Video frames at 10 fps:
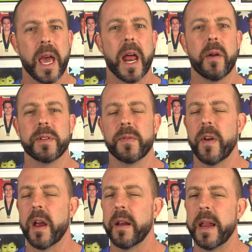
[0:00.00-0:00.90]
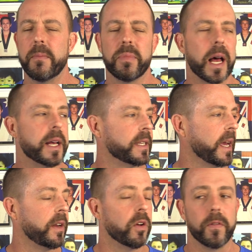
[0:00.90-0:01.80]
and it was very
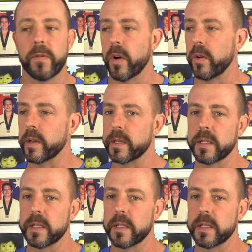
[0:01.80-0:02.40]
blasé, non-focused.